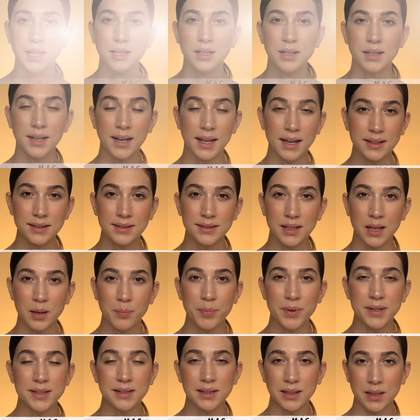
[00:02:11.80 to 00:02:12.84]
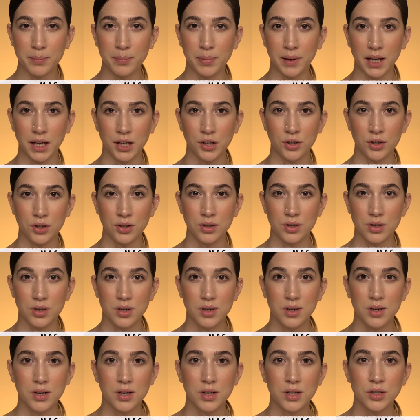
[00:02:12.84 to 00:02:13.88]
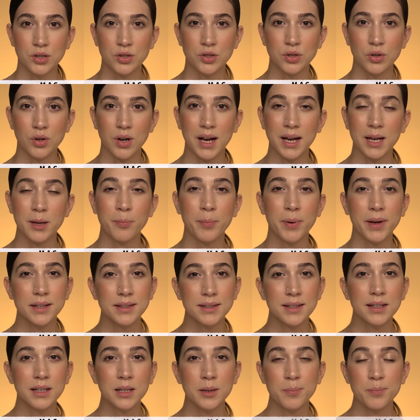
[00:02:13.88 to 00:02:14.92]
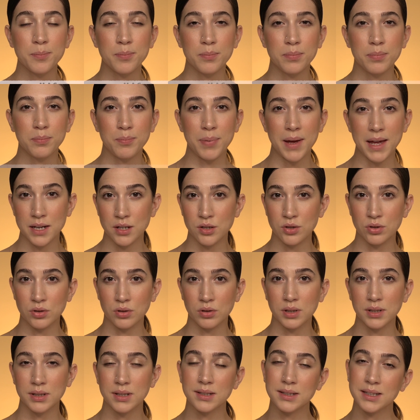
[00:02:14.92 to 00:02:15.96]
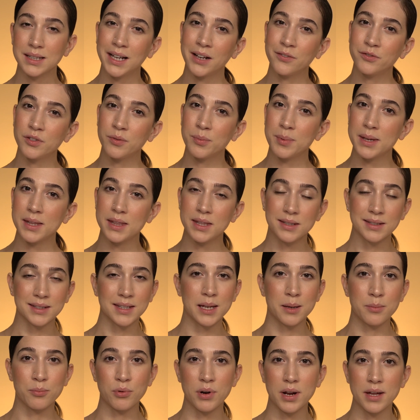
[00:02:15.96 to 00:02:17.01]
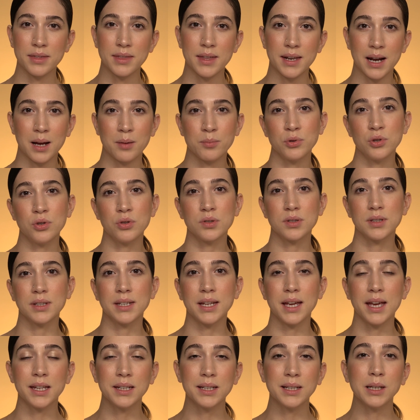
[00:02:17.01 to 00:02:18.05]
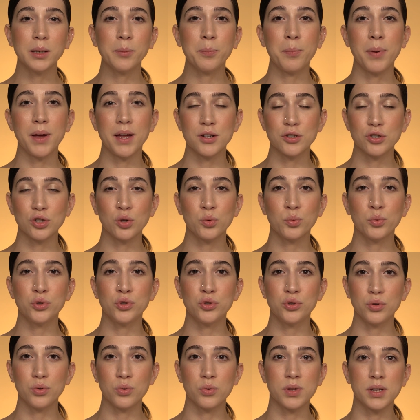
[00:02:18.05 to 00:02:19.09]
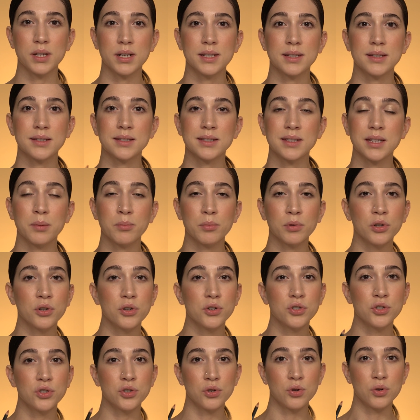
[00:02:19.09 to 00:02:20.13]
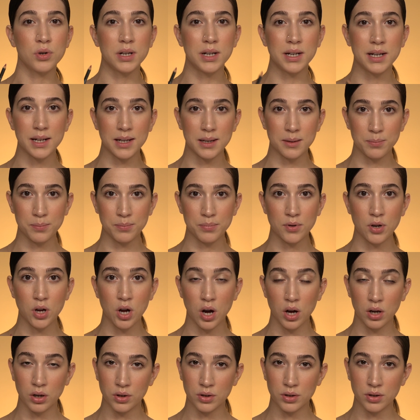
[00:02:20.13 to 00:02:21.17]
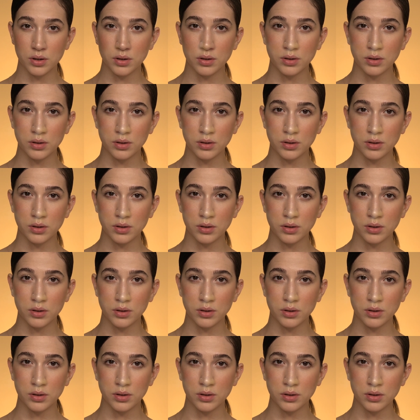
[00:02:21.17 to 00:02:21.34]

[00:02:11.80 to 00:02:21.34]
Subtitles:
Next step is lip liner. So I picked a lip pencil. It doesn't have to be the same brand that I'm using. Any lip pencil would do that it's similar to your lip color.